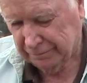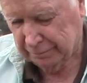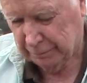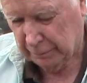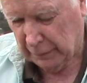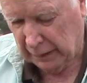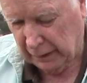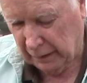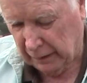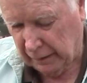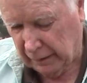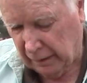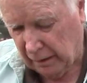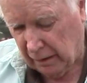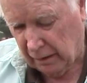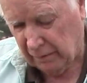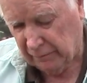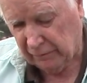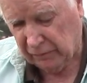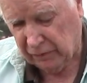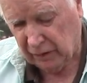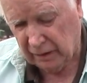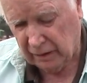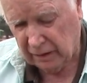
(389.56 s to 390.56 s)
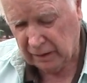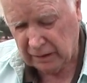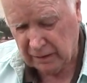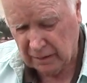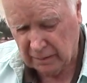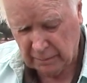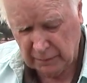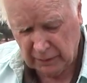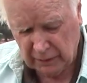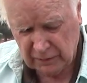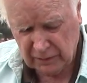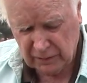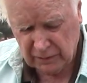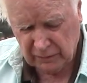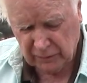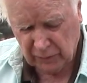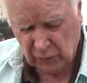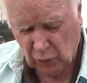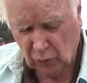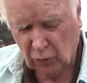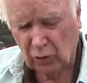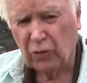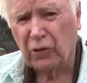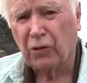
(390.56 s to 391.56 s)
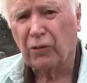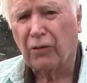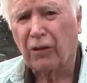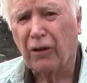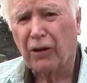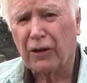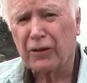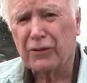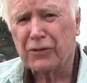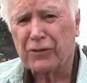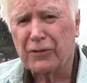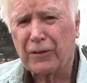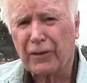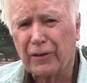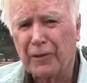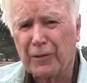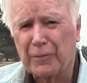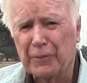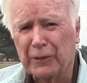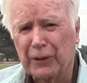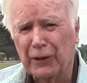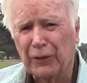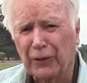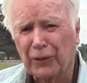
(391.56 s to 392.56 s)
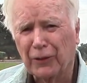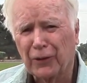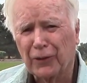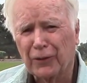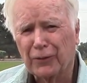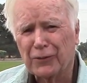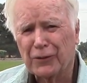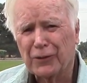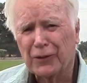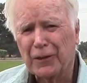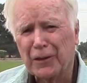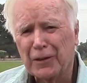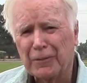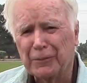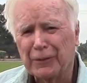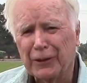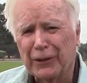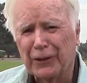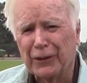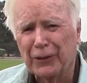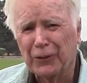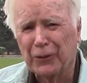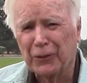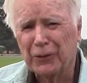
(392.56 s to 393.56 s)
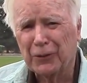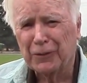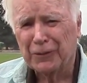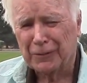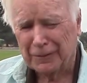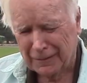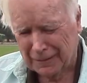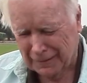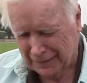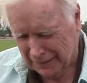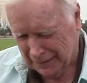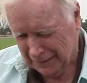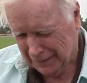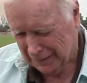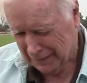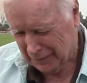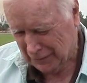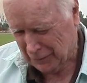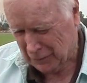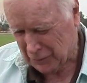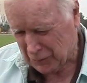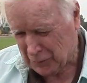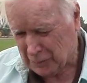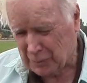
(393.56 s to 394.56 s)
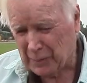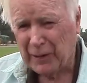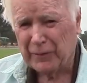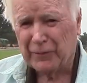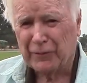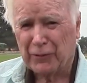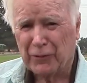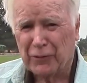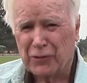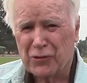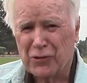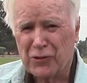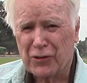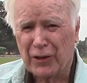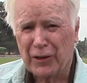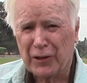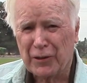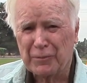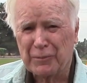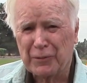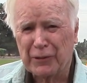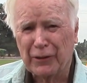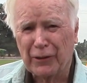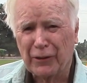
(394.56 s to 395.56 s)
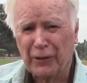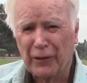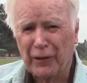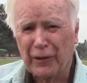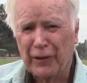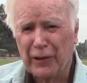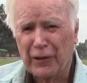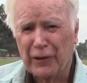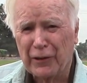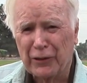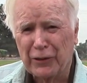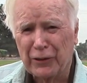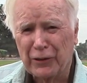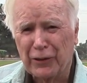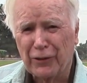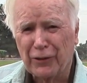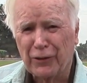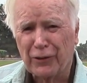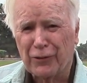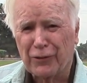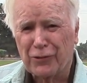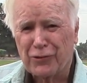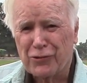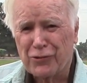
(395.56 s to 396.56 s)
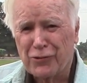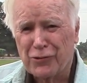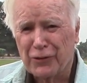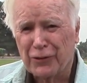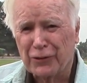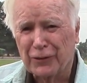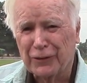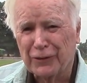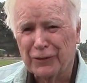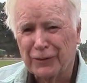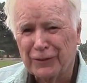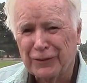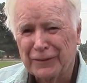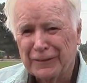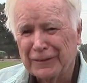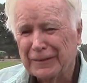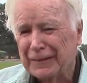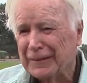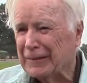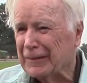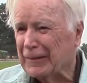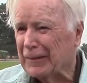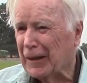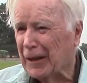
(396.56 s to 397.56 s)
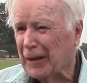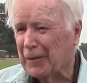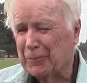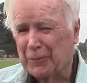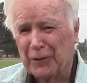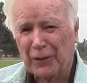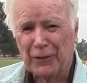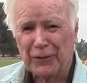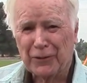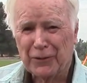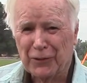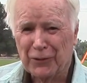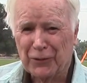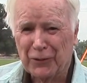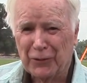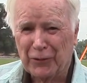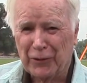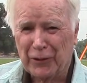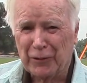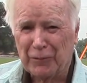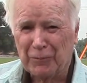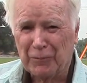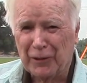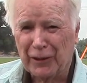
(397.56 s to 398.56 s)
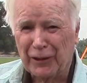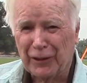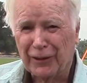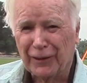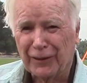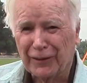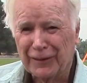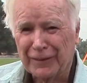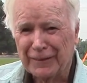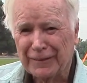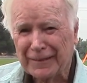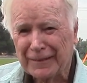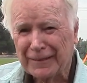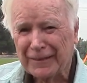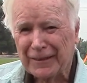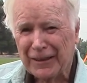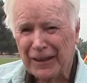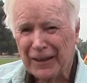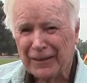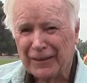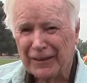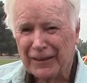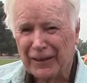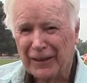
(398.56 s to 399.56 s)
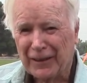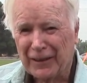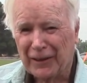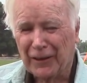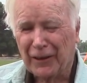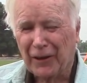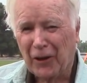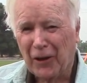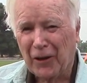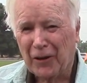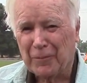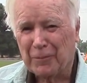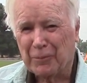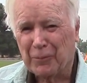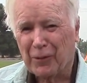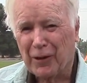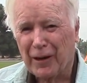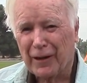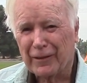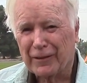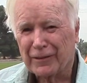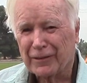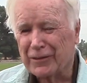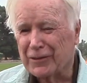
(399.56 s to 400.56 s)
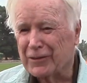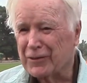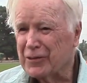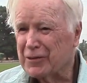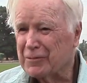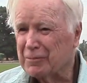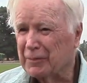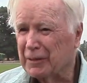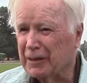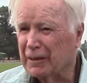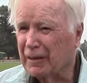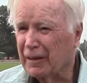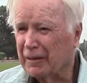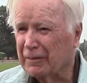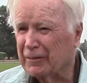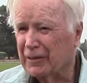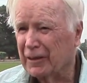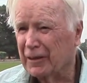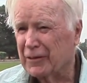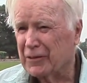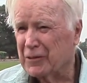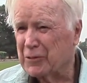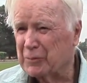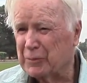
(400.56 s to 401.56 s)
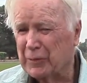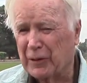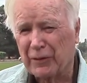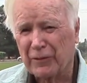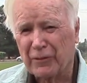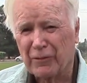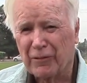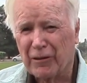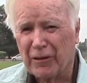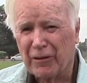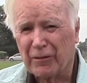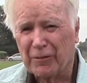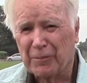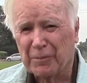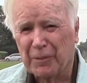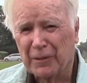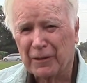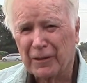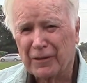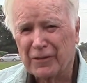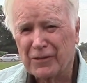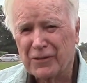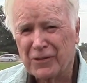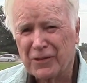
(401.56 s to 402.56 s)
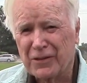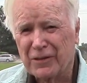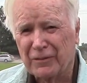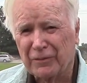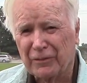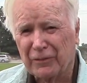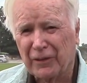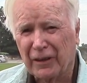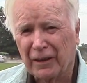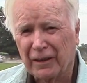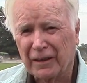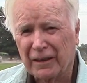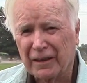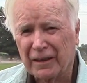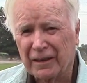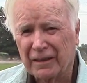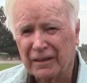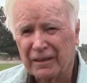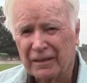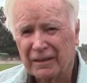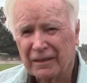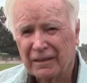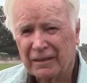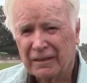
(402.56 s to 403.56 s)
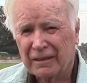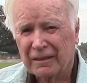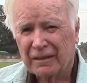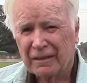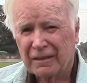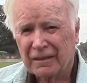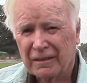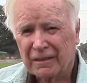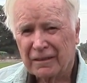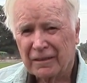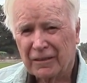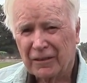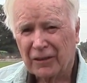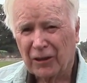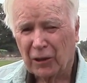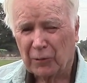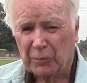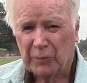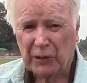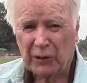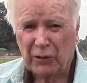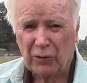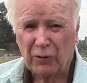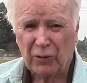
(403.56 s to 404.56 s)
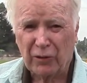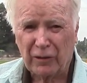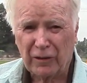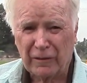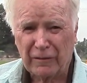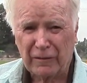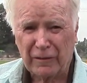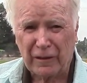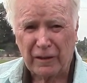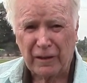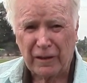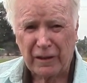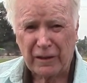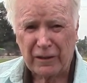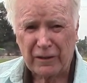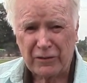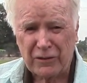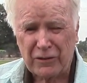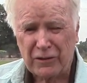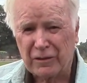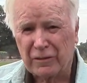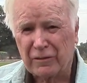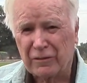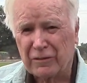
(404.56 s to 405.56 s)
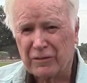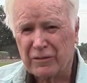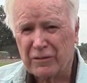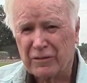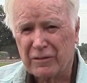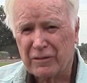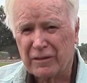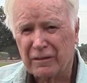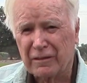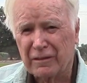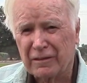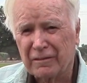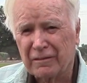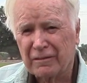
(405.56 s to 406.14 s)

mainly I'm flying a bunch of old Crocs that I built a long time ago. This is my first time here in eight years, so I'm not doing well. Getting a lot of practice, but I've got some other airplanes to fly. It's flying. I'll be going to the Nationals at